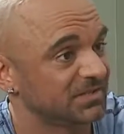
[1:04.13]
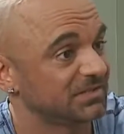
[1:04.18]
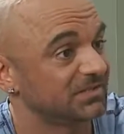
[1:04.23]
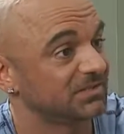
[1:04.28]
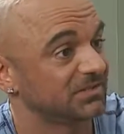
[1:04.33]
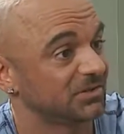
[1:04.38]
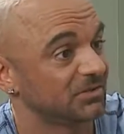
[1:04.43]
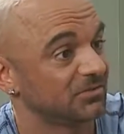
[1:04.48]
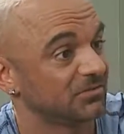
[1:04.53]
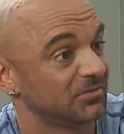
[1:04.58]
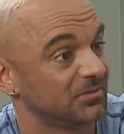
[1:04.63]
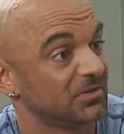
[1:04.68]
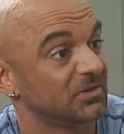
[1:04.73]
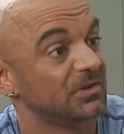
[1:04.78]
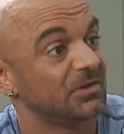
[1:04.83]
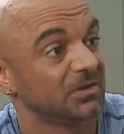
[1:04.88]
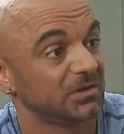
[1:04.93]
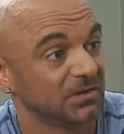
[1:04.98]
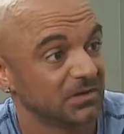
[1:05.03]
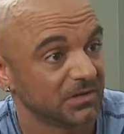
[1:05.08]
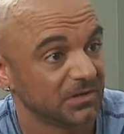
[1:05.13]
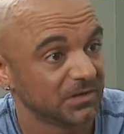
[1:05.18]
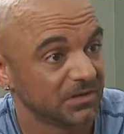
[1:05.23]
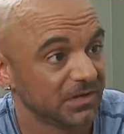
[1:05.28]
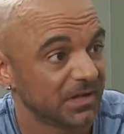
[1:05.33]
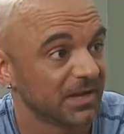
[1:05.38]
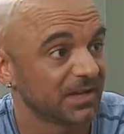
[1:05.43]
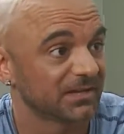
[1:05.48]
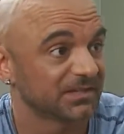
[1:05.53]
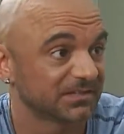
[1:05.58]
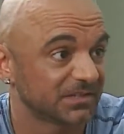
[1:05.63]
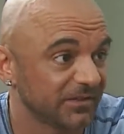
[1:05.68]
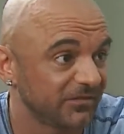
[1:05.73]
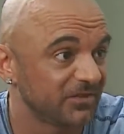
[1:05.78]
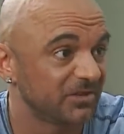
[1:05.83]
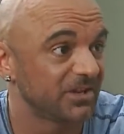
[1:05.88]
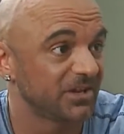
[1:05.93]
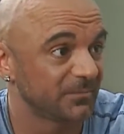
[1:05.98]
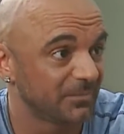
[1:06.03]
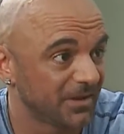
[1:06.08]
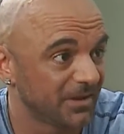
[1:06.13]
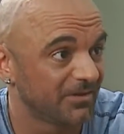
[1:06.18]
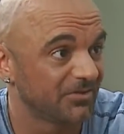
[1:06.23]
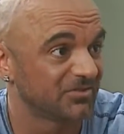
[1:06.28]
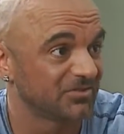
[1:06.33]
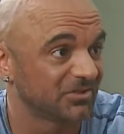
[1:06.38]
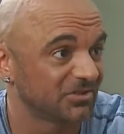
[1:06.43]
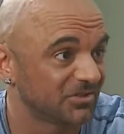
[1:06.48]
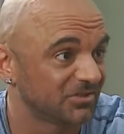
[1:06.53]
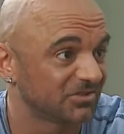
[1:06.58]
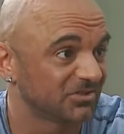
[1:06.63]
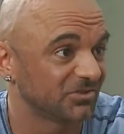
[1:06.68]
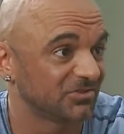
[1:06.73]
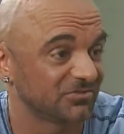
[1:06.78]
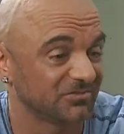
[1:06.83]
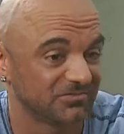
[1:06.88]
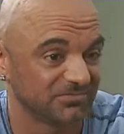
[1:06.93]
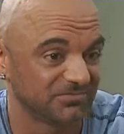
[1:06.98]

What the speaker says: So yeah, 78 pounds and also,